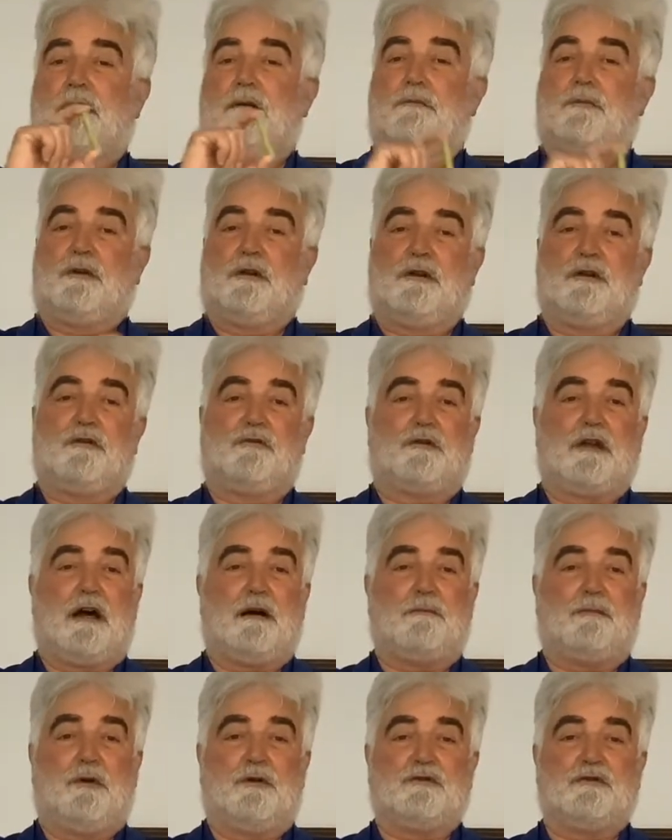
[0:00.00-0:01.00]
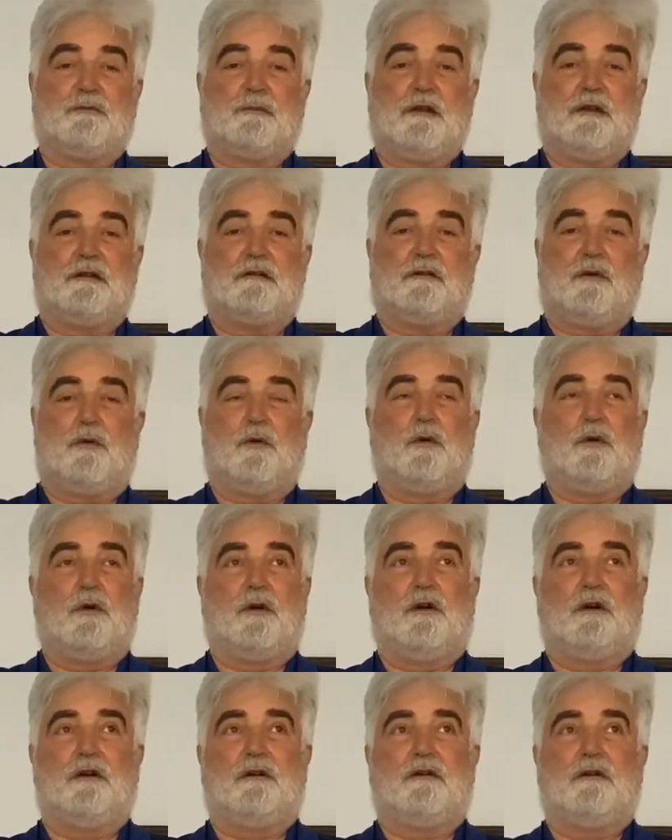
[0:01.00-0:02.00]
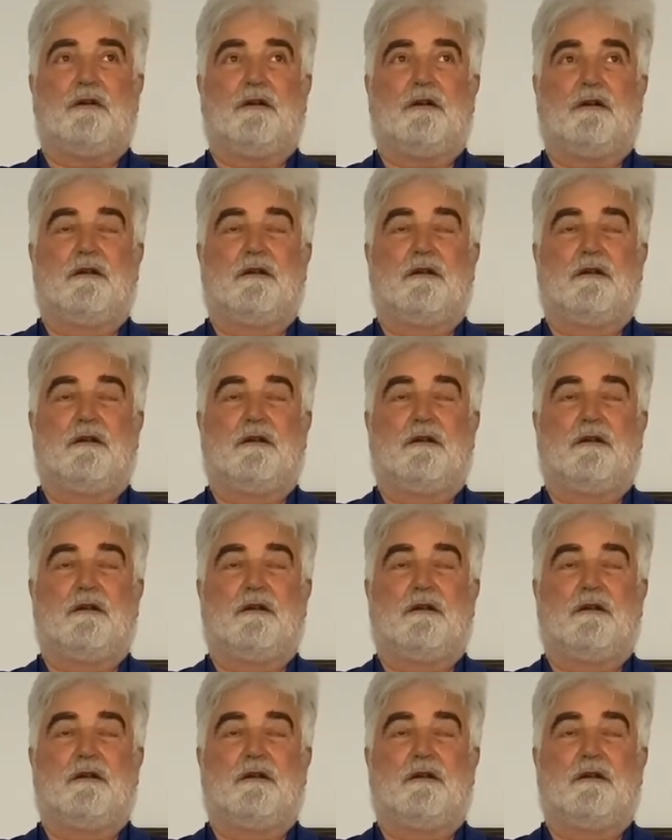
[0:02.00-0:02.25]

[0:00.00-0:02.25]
put it in your compost bin, or